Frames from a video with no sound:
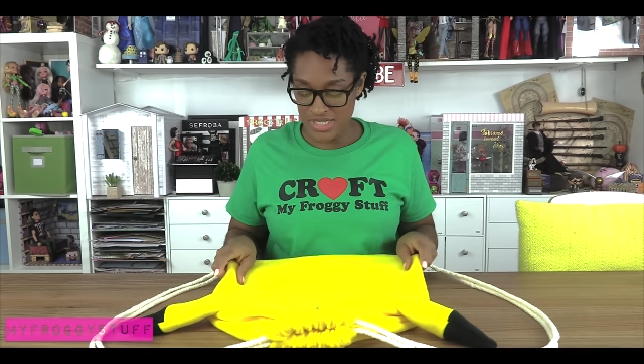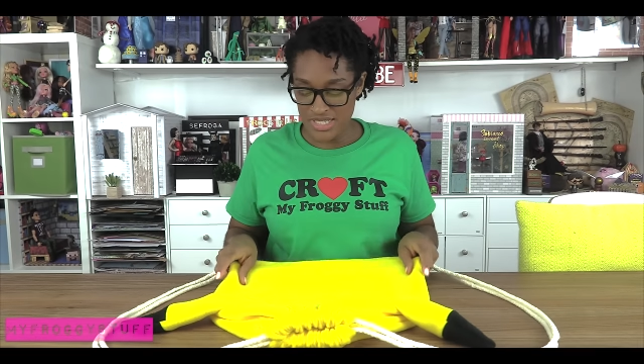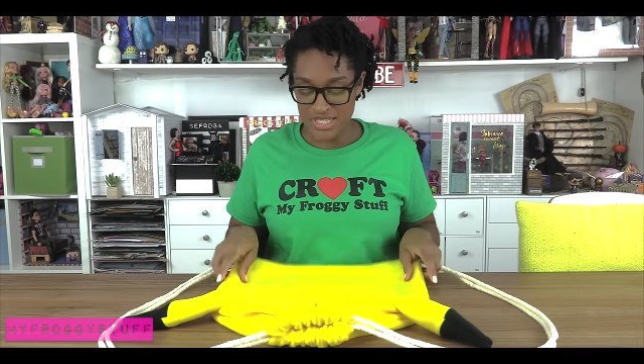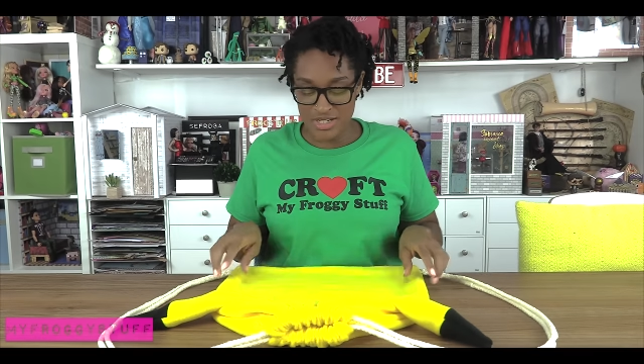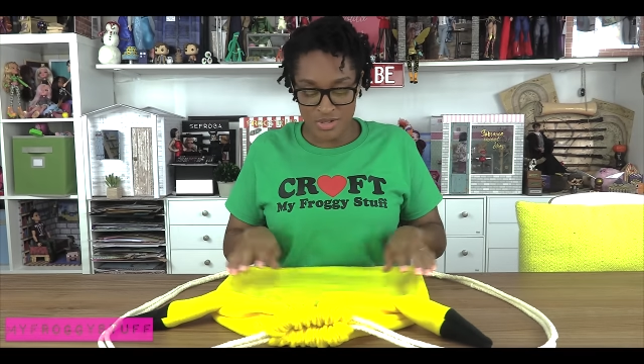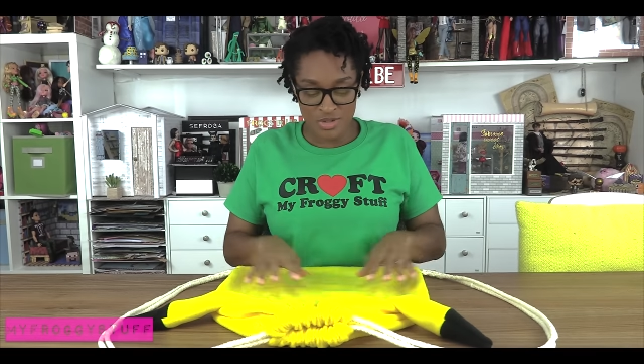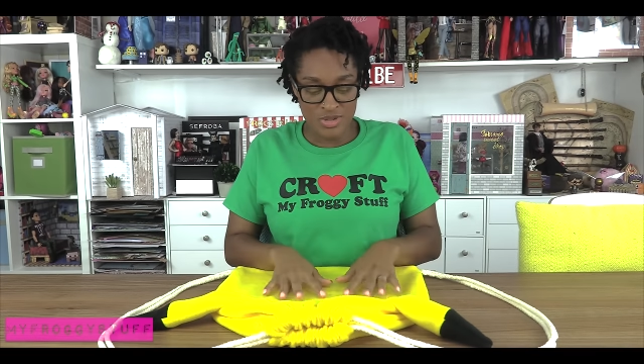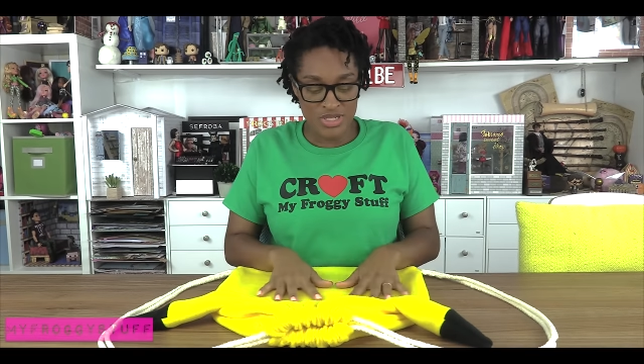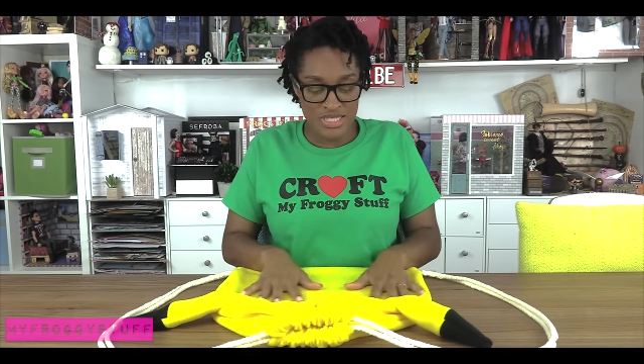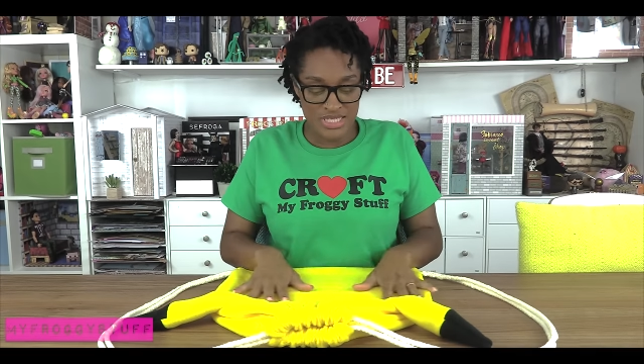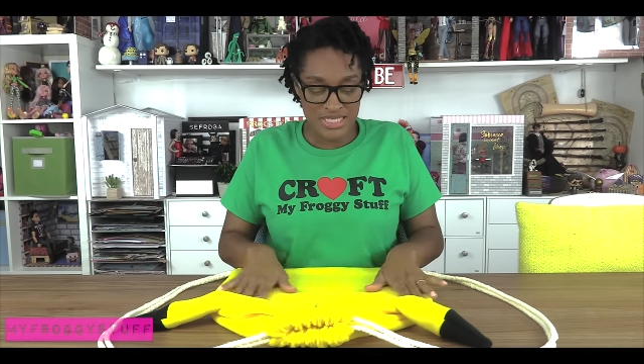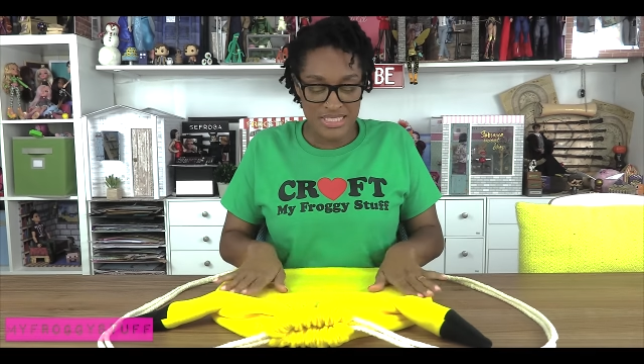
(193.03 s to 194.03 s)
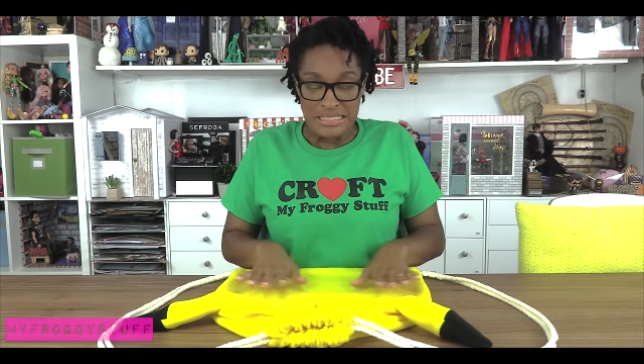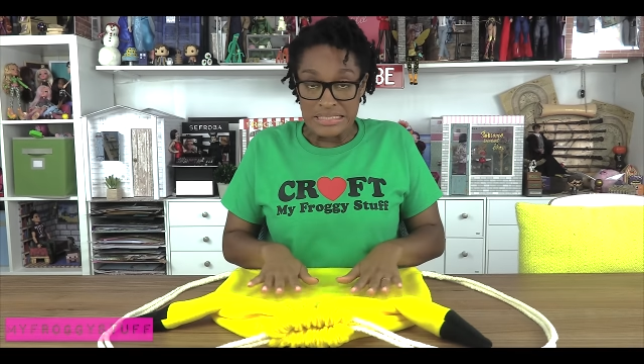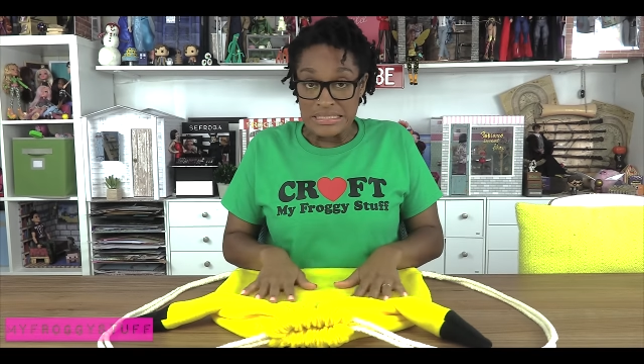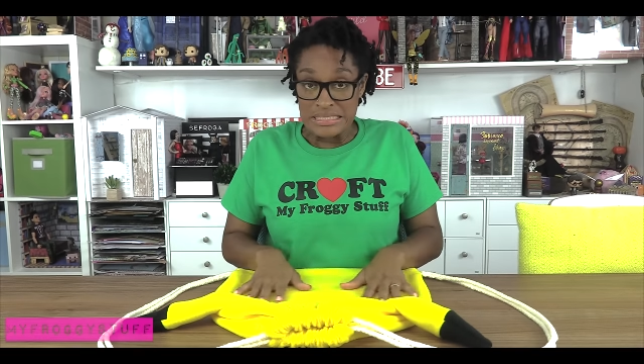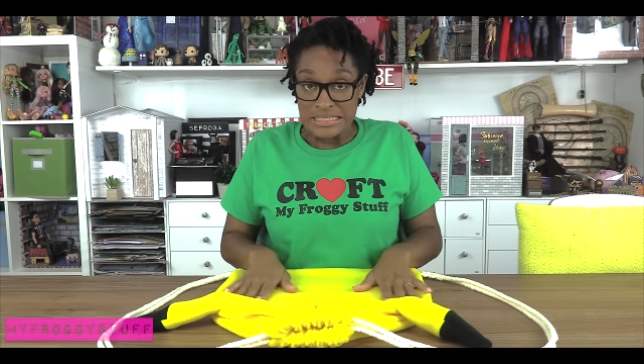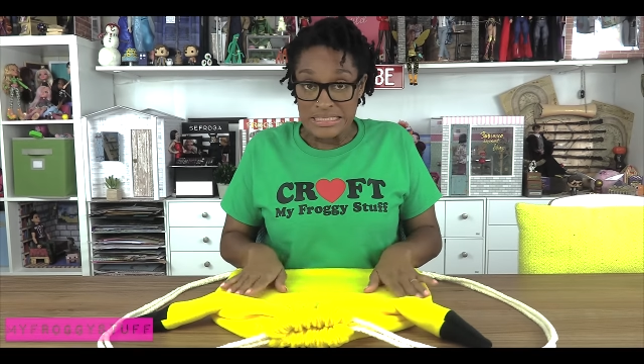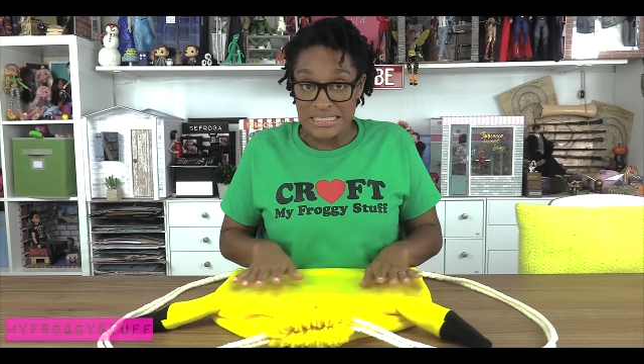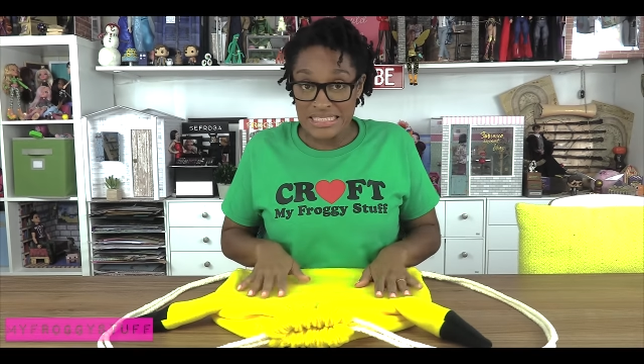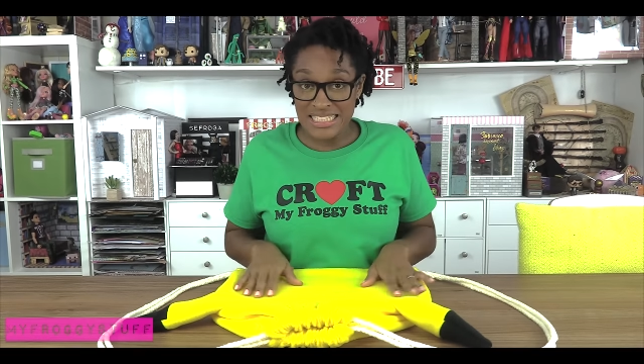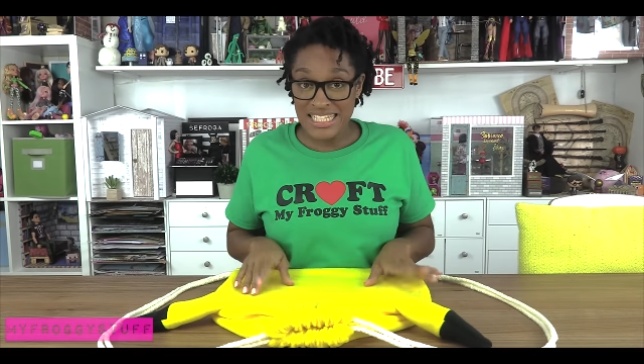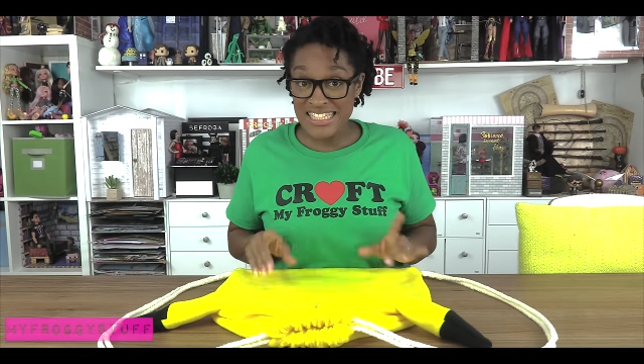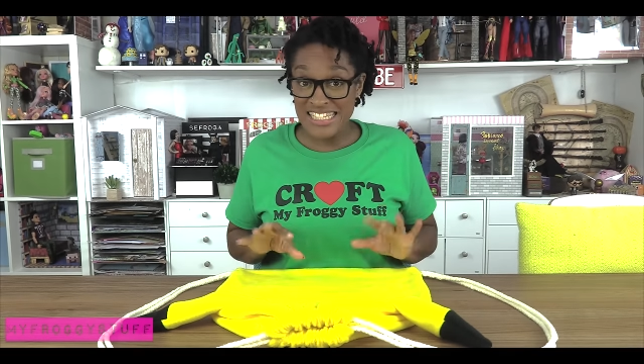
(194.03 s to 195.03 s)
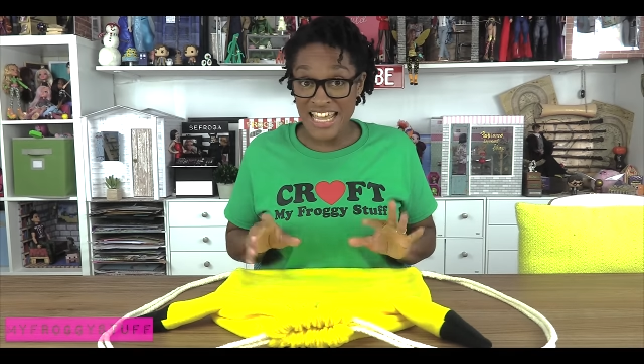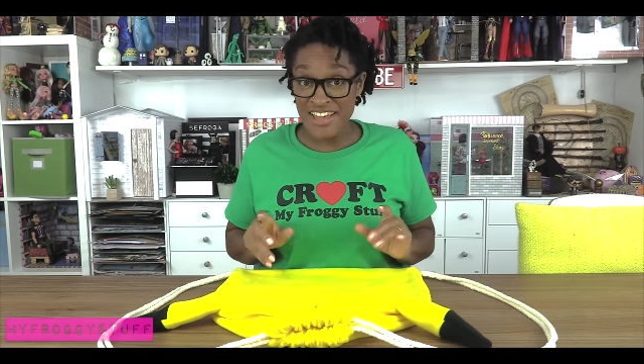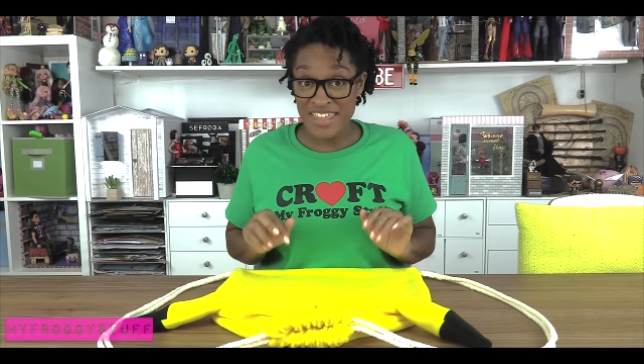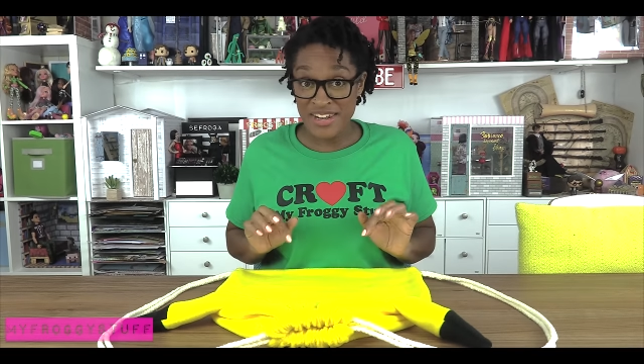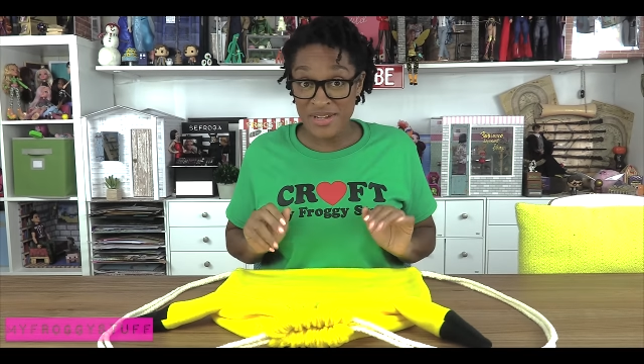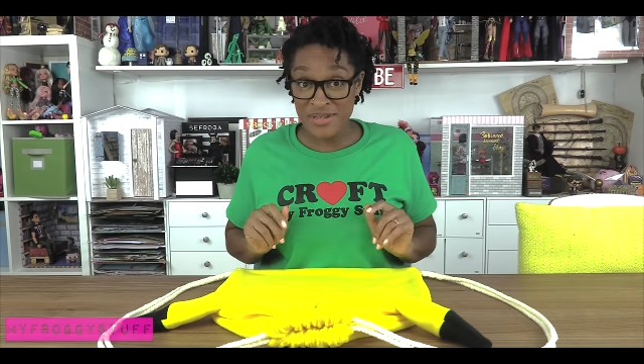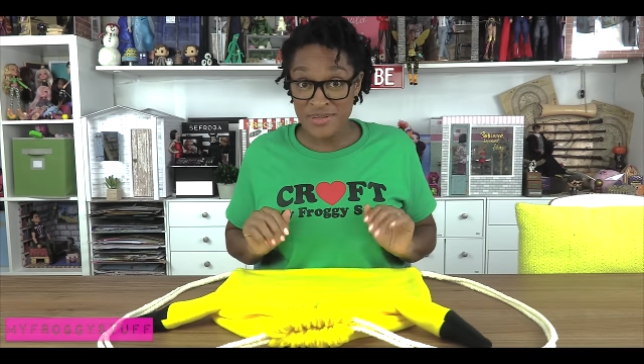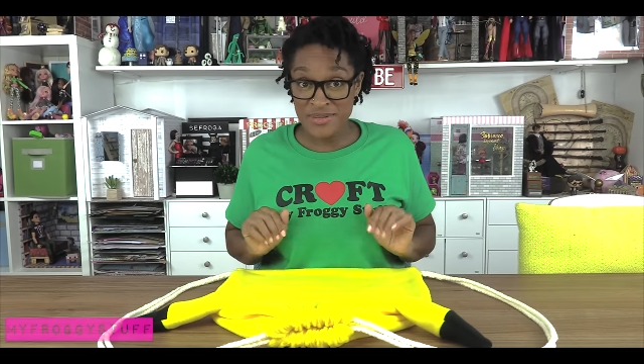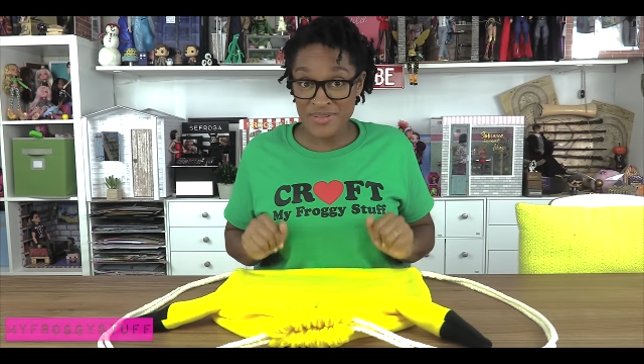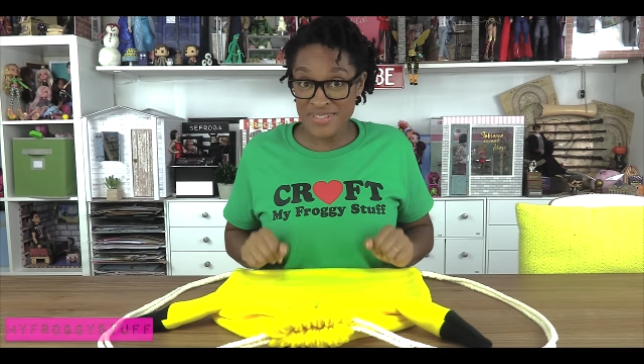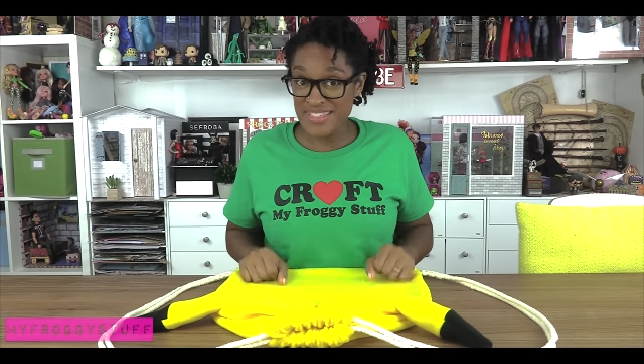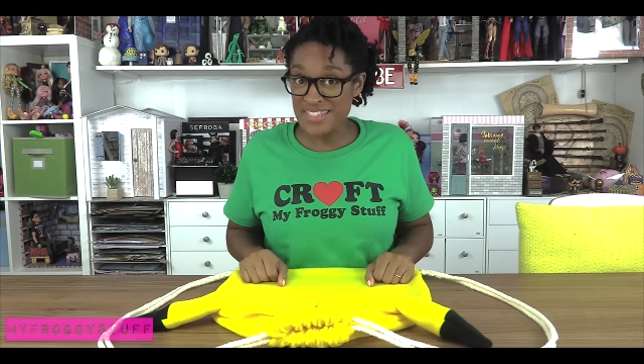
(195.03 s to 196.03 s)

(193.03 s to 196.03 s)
so let's see how that goes.